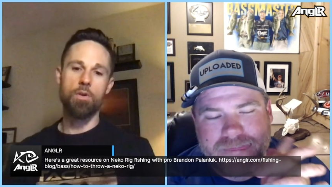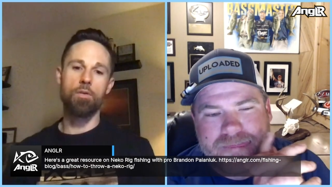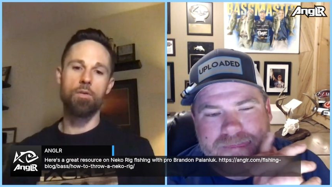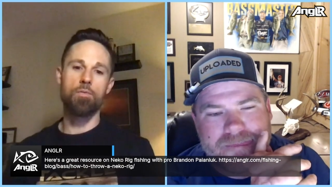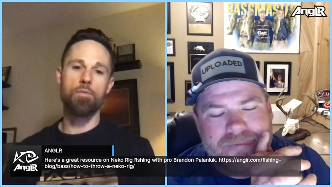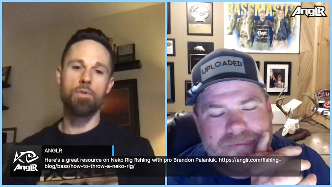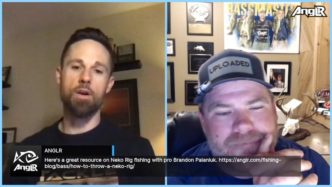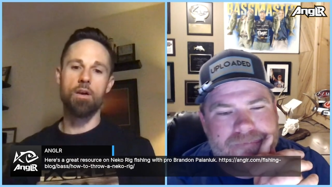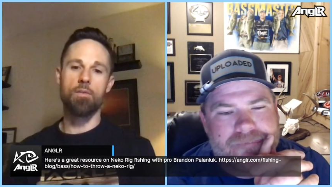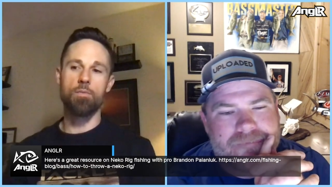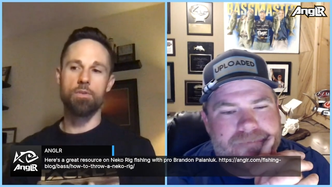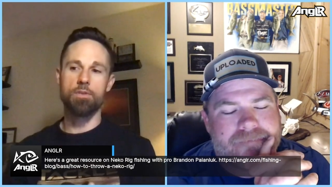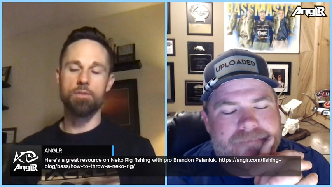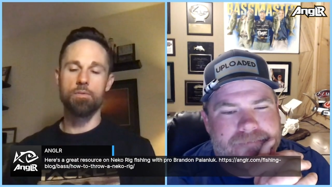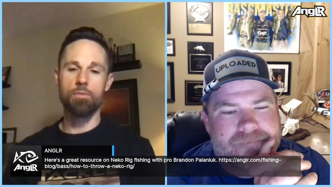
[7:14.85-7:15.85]
Speaker 1: held the
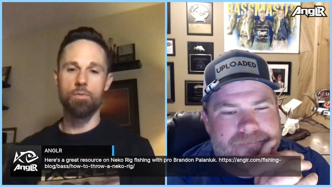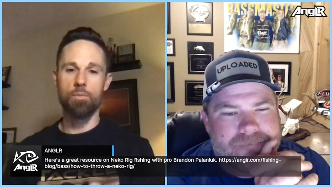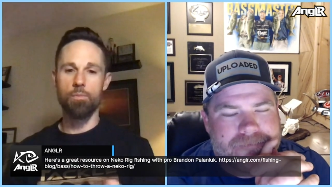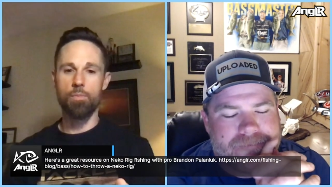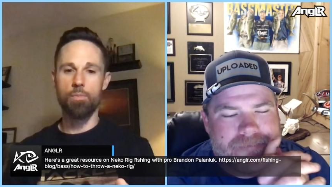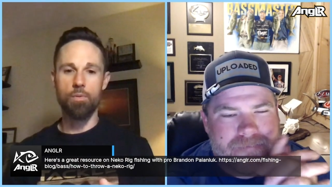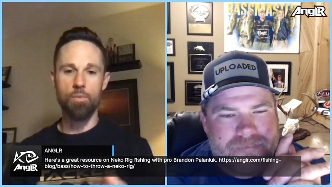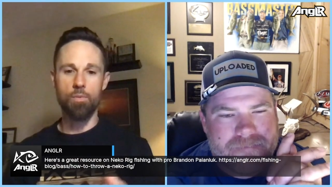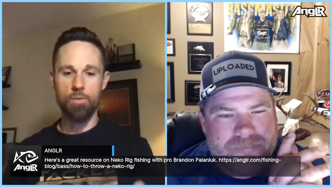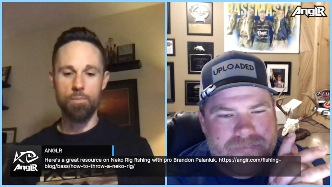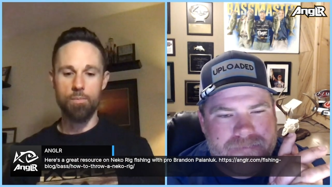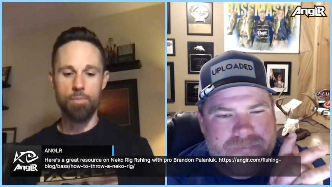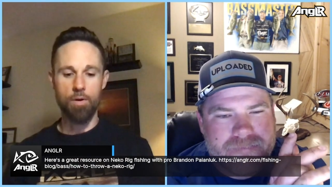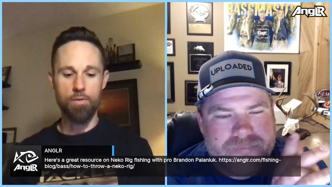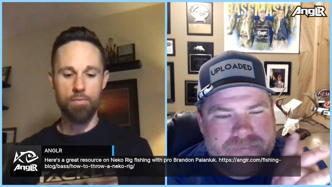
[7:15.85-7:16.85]
rod with,
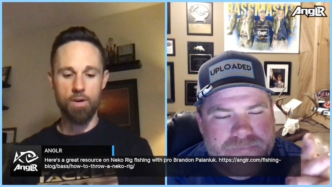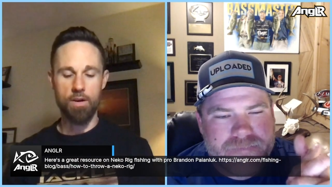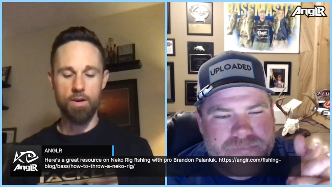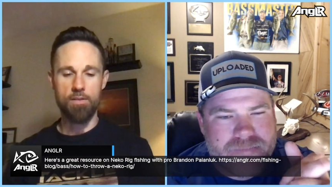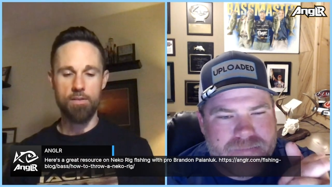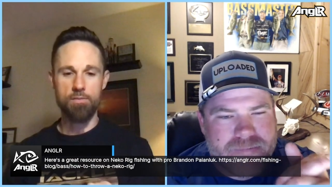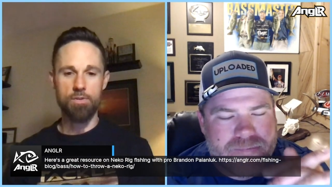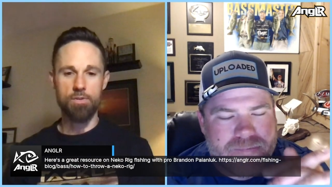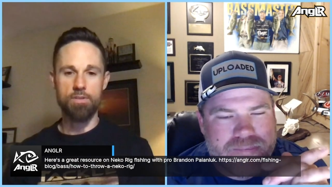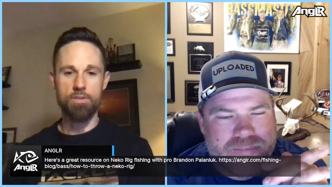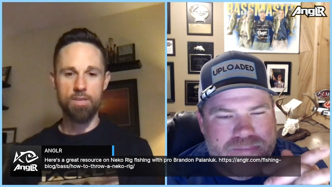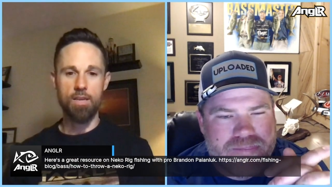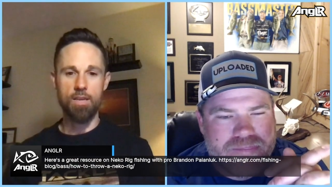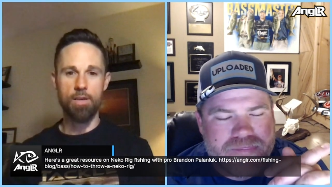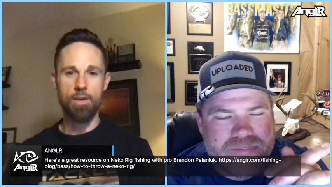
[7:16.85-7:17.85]
with, both rods with
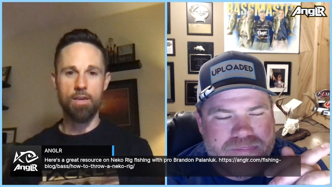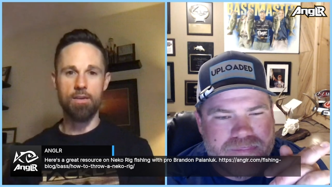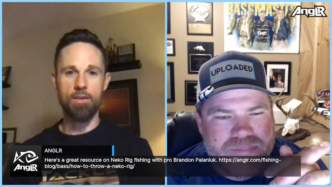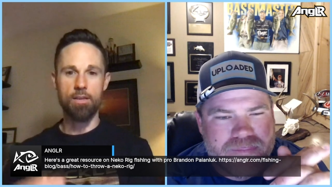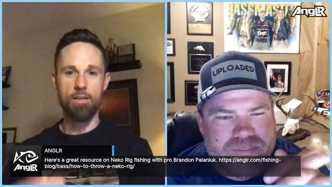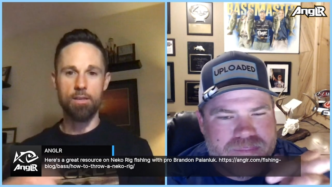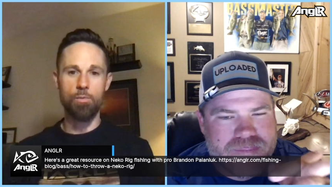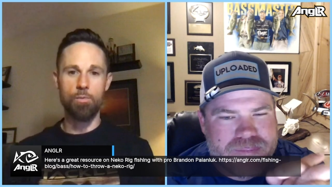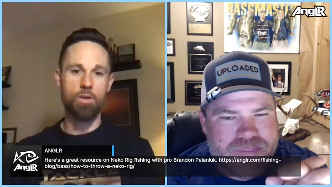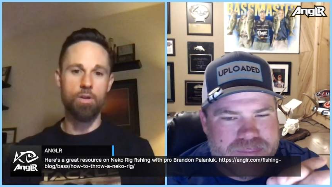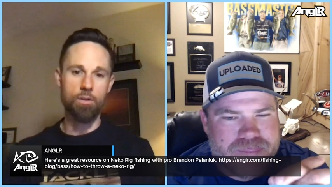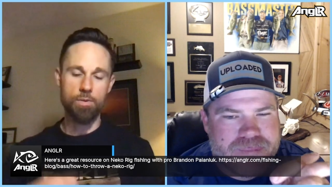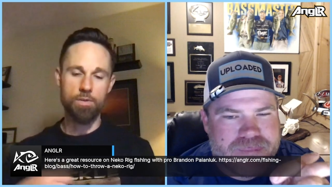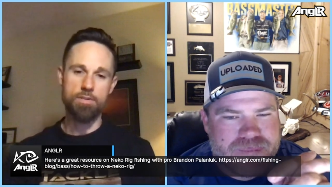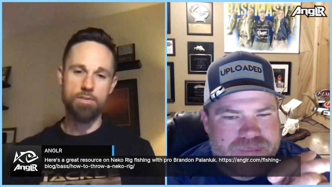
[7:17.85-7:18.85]
the same hand and you
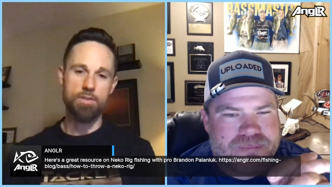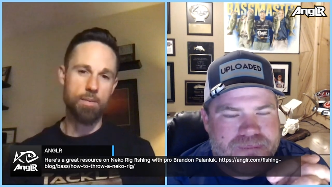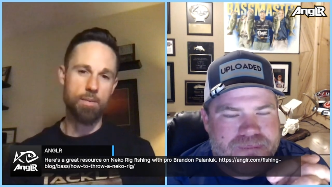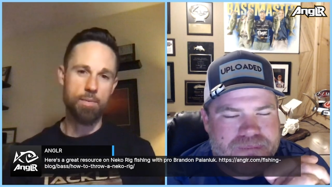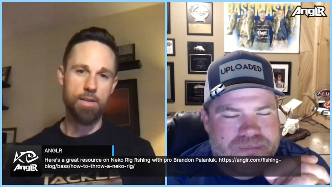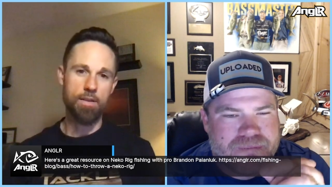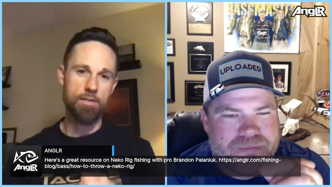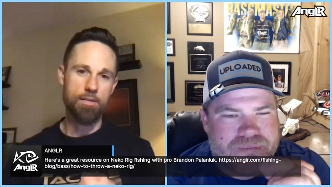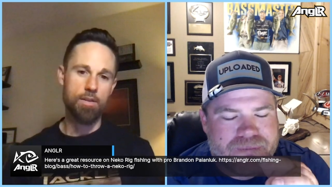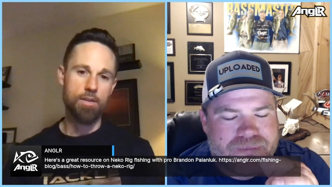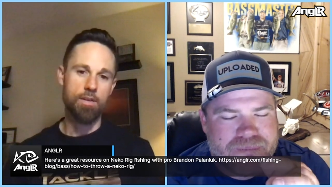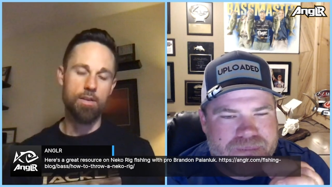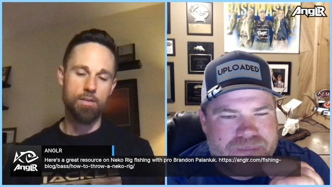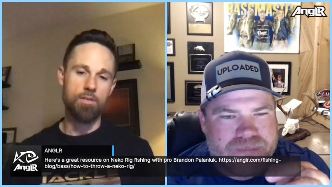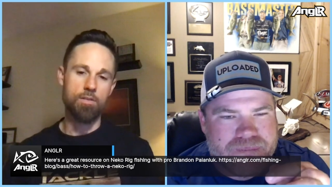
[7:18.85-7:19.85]
reeled with the same hand,
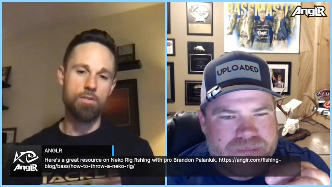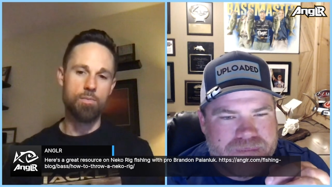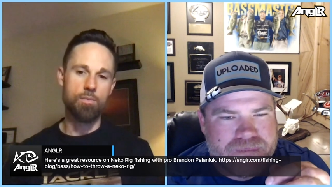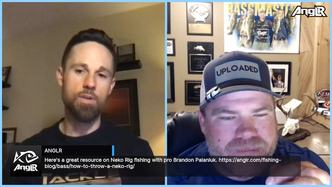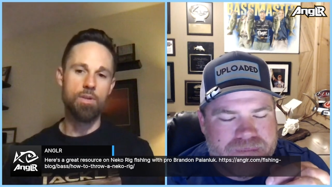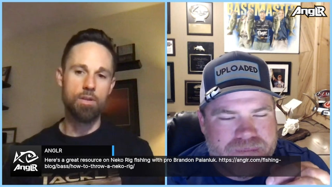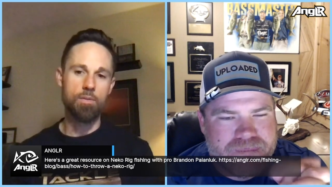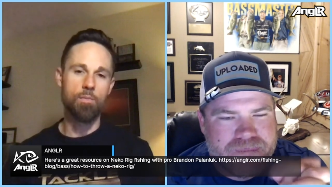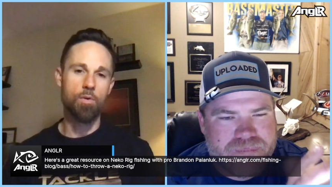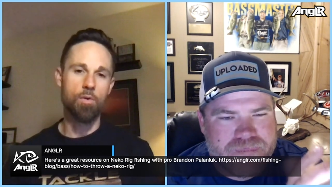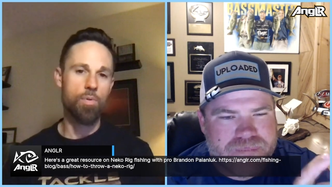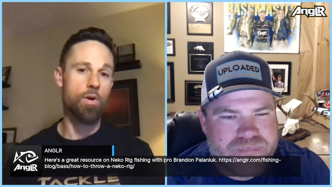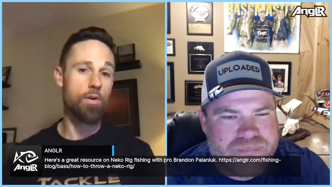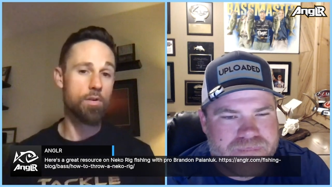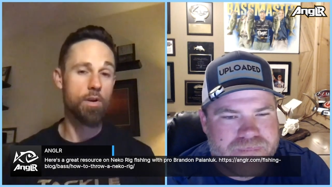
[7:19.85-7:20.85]
you'd be
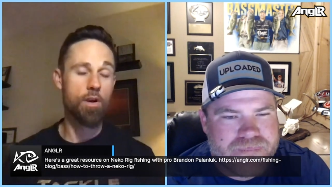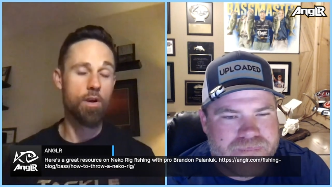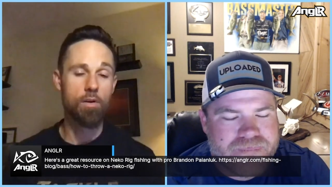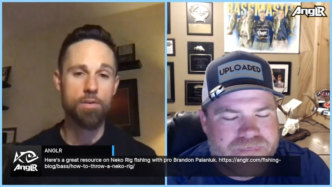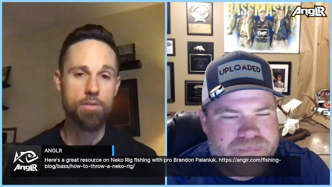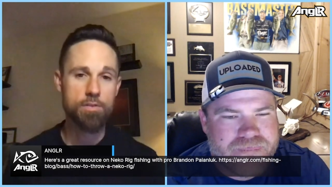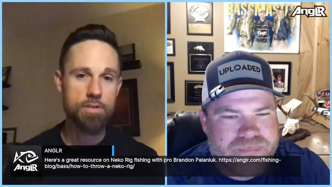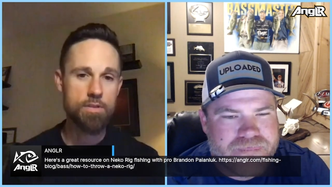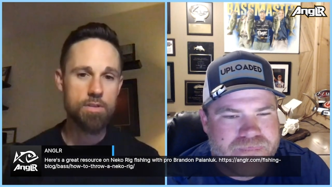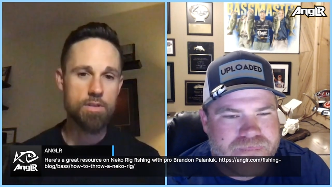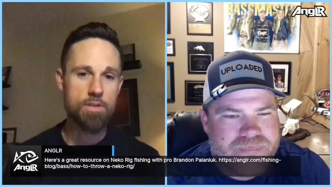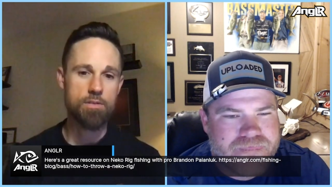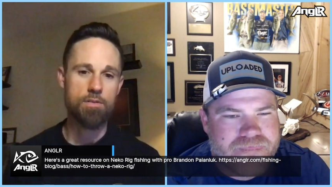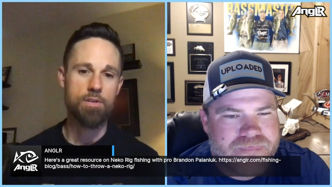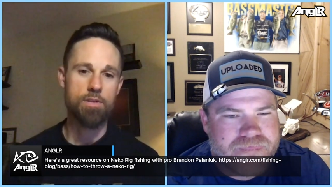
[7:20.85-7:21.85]
more prone to over
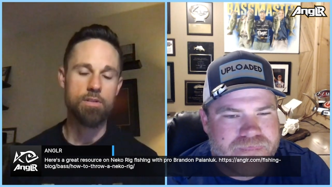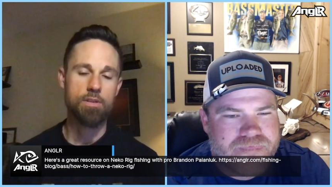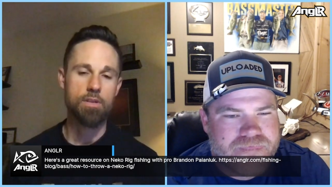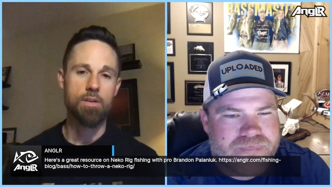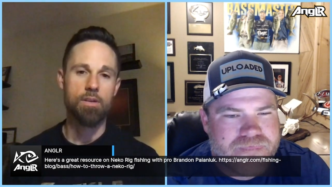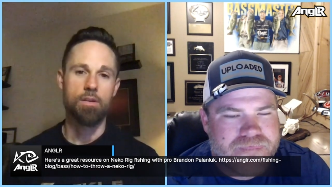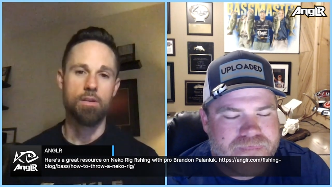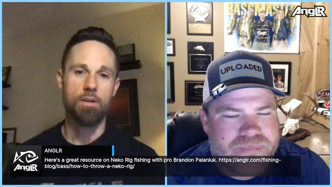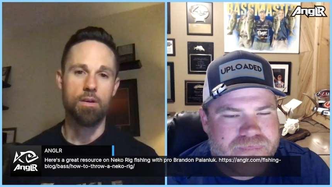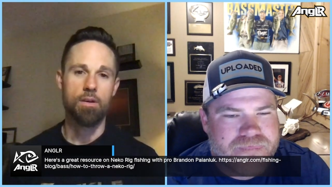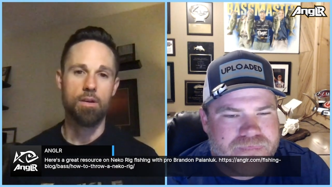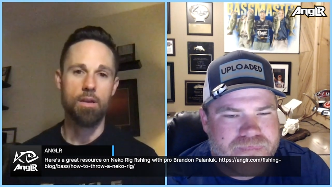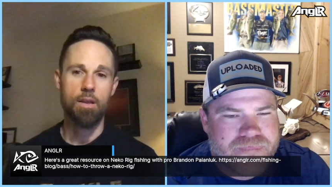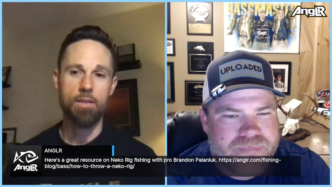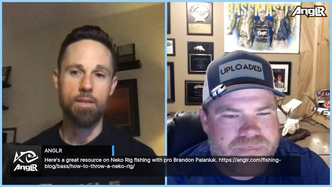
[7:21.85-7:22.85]
usage injuries
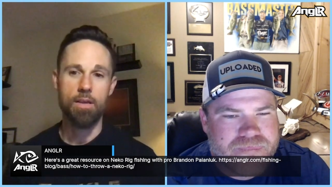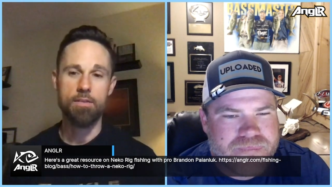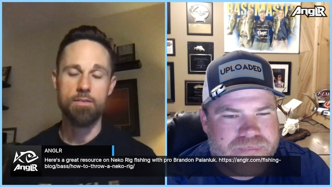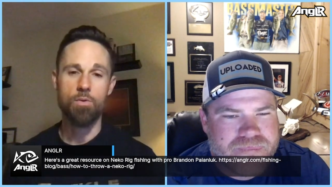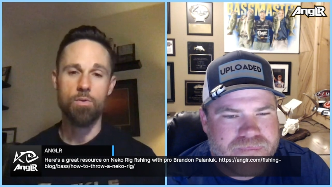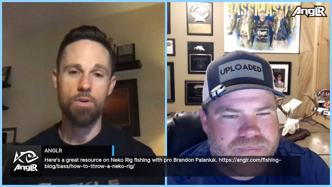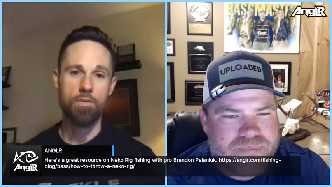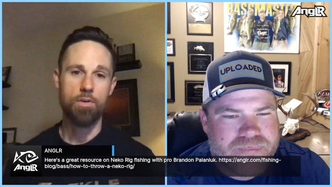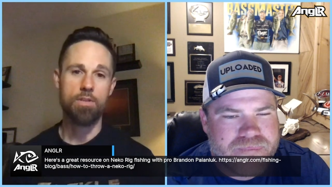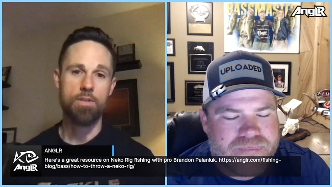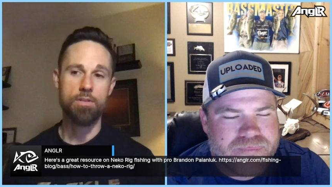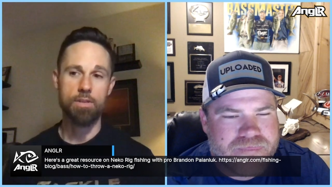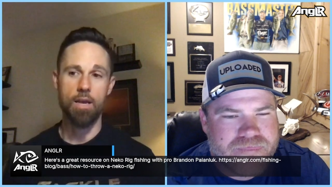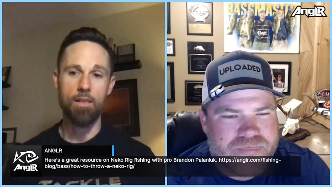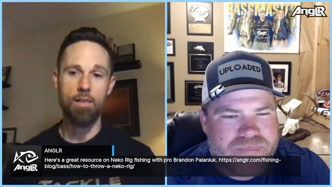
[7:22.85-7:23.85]
and, and that's one of the
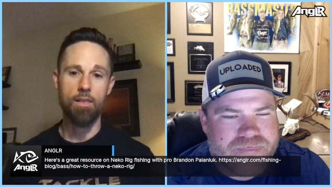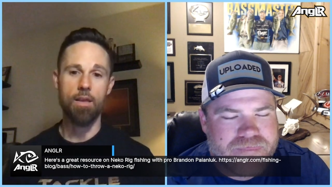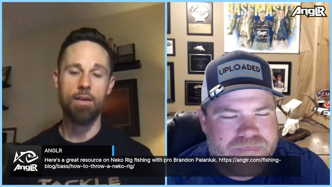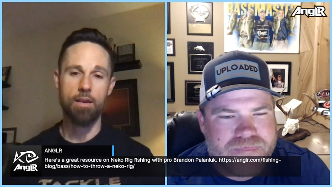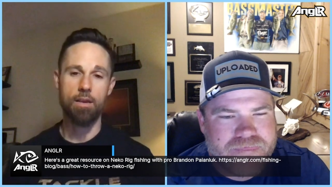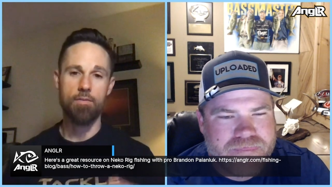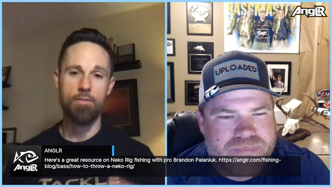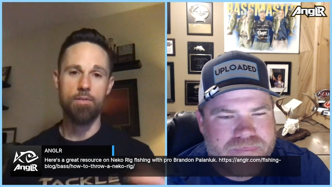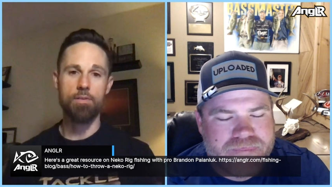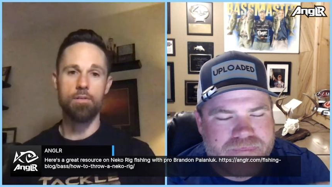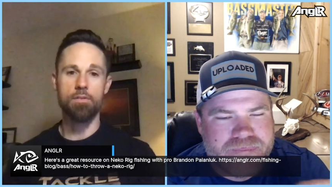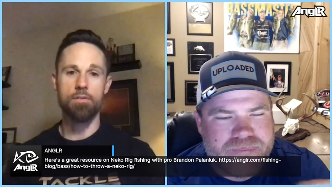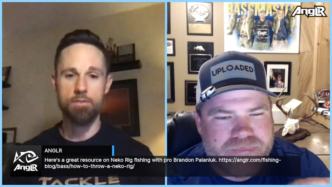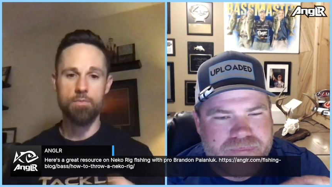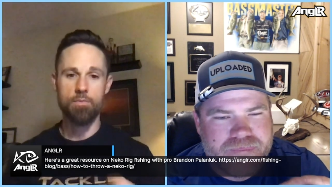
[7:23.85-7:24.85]
reasons I like
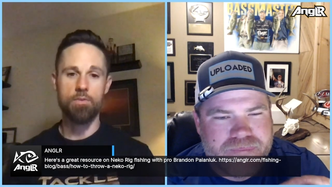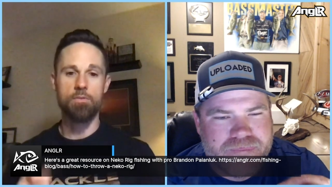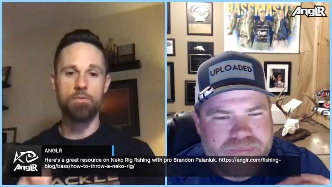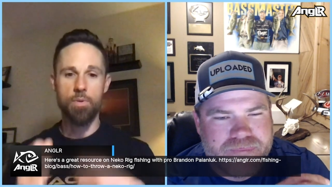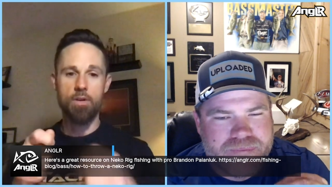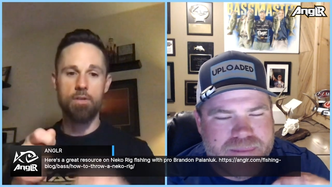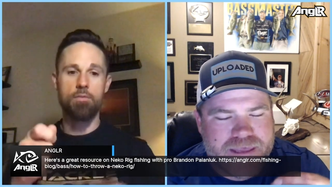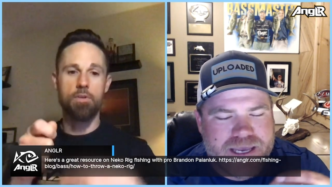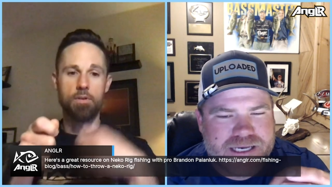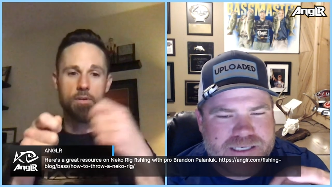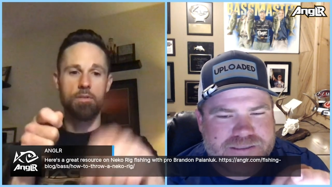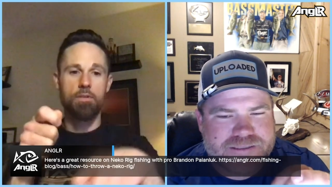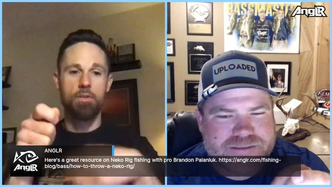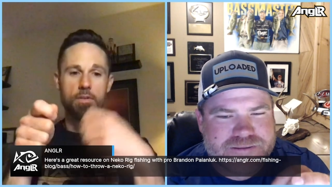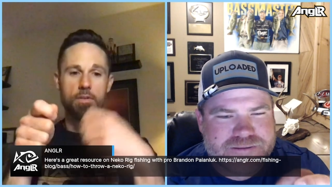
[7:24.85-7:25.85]
having the the spinning reel